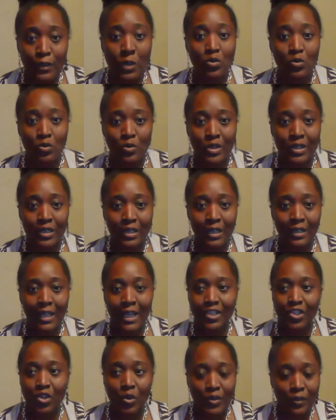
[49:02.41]
food
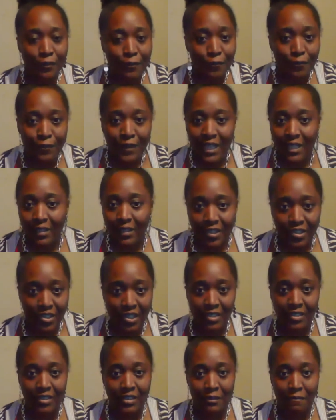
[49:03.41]
that's going to feed the
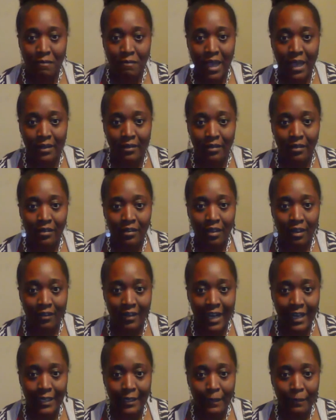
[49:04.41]
system, man.
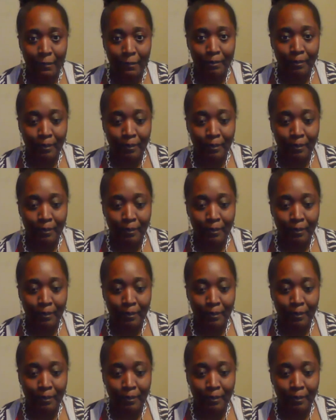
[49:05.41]
All right.